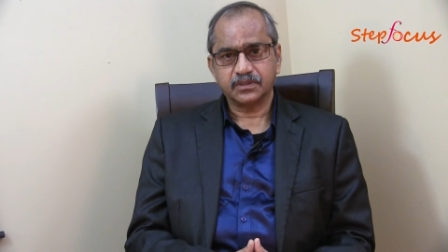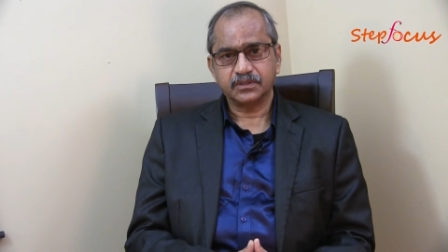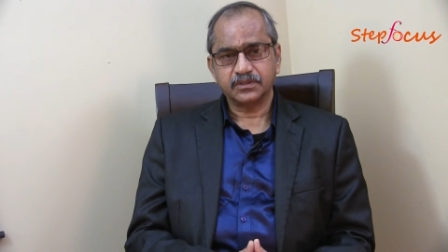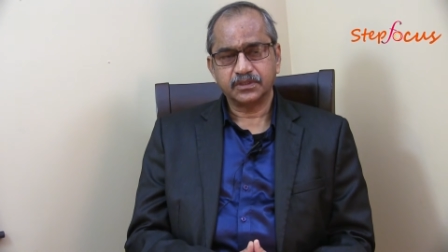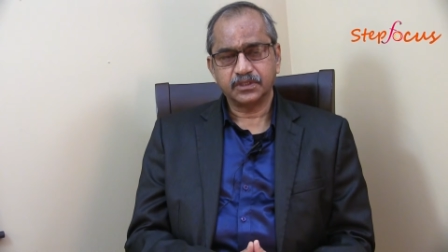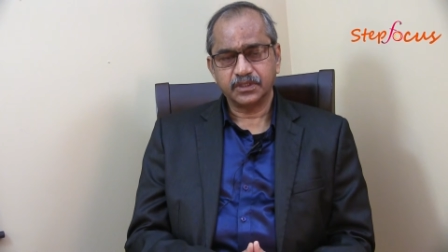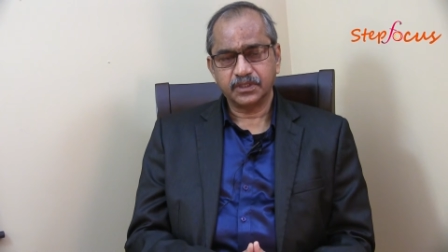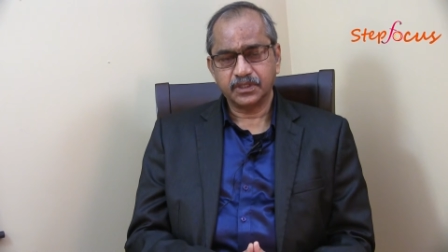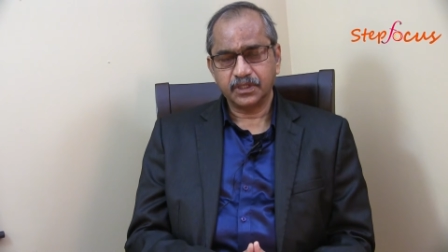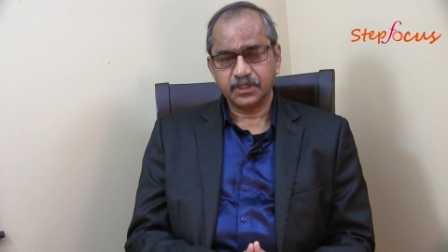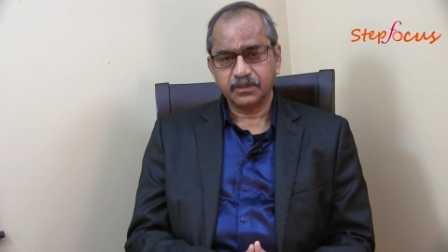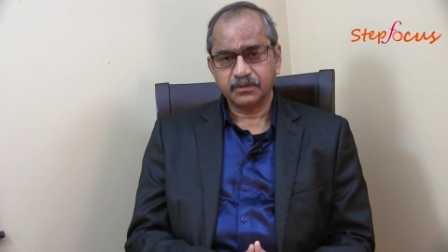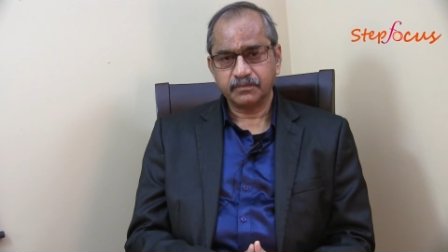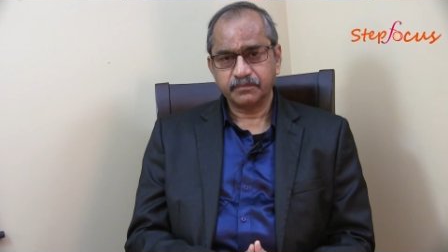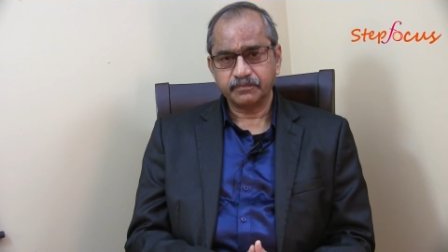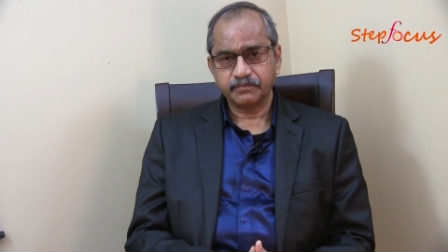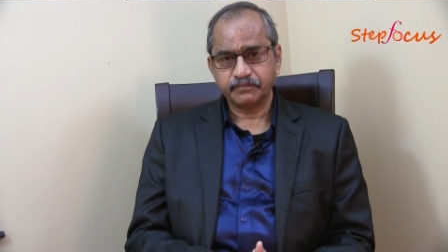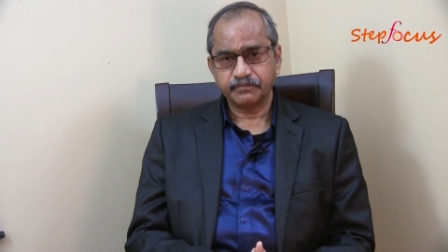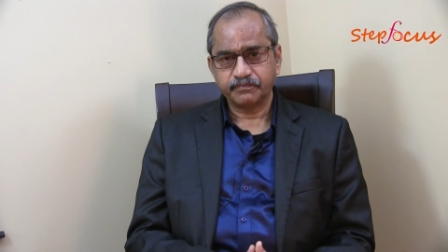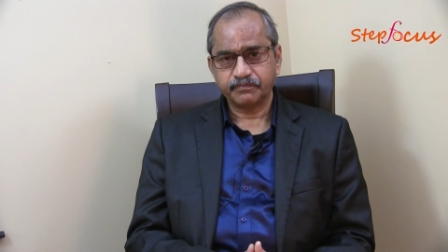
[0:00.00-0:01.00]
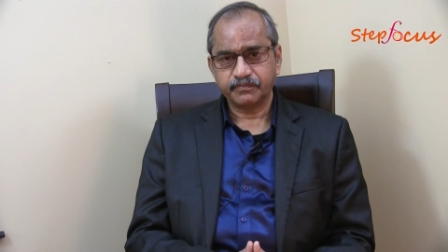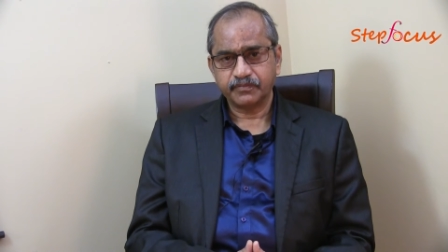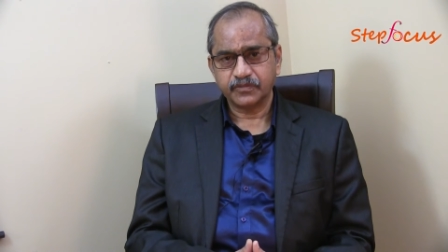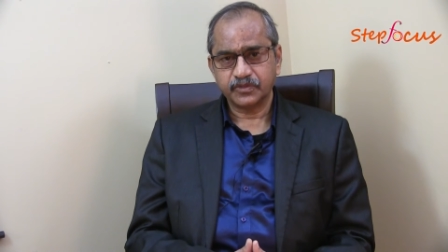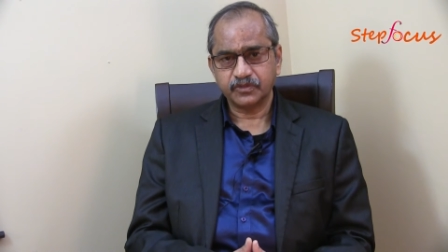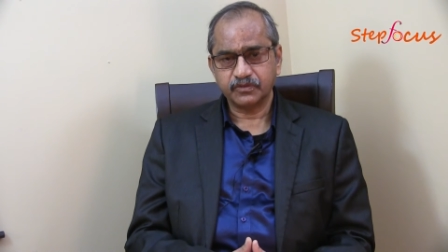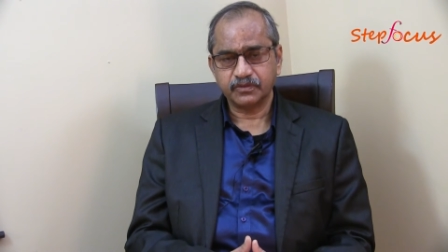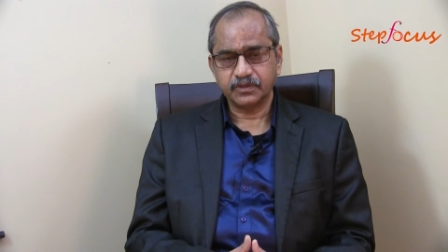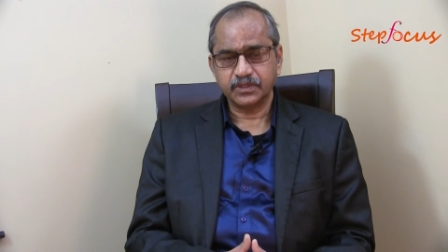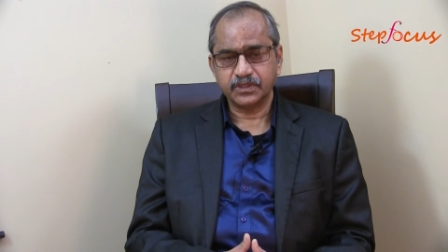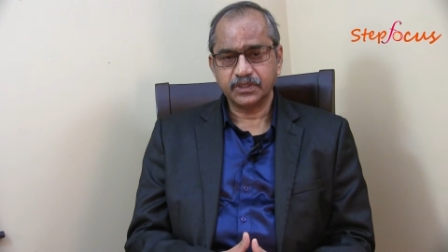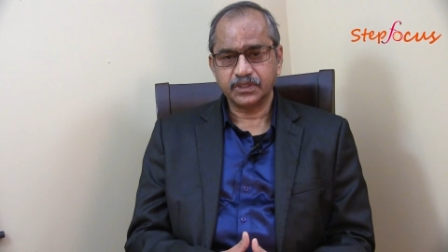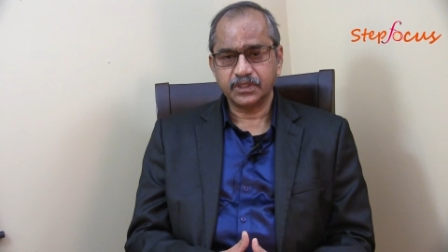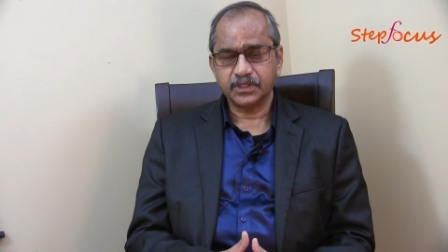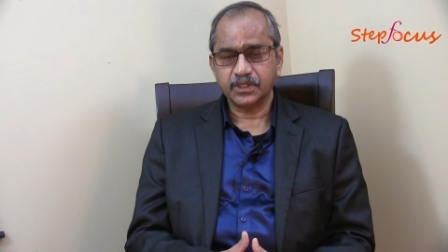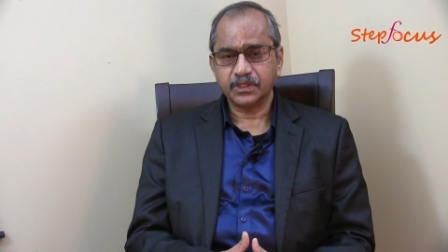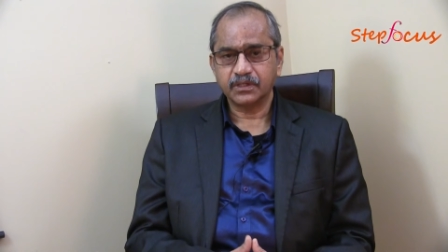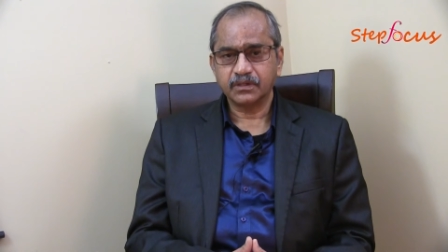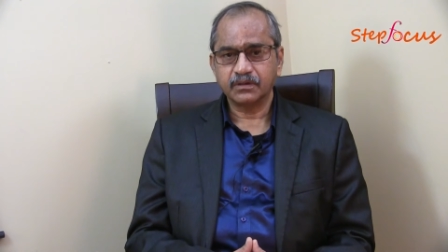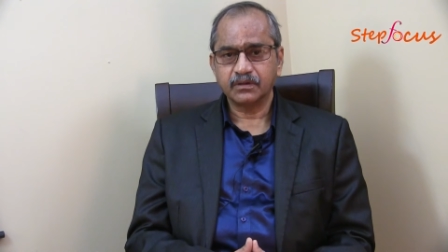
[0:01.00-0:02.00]
engineering, civil
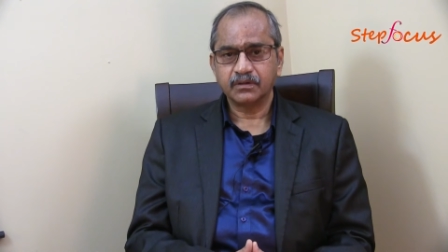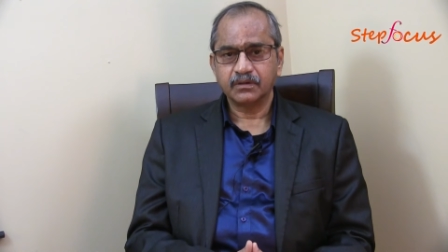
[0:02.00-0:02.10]
engineering.